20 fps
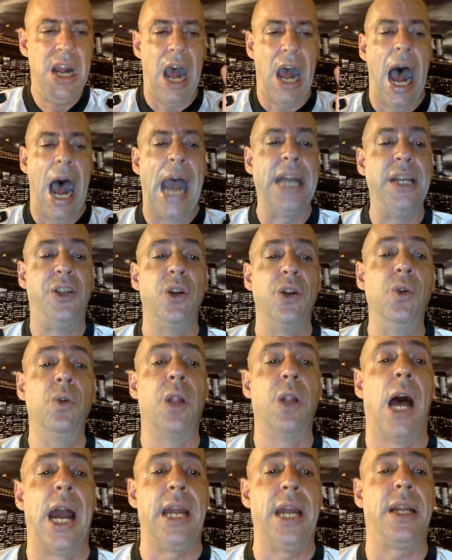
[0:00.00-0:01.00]
I do
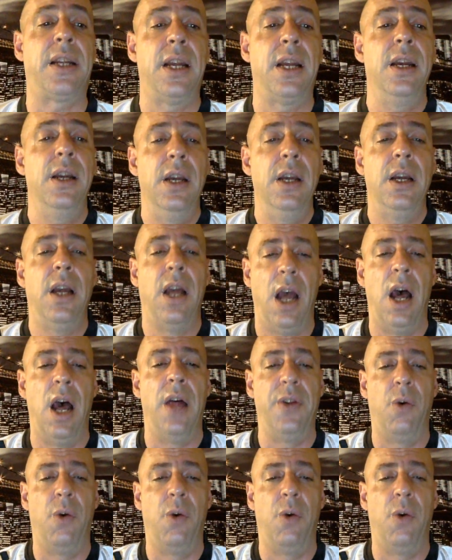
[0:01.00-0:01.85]
like the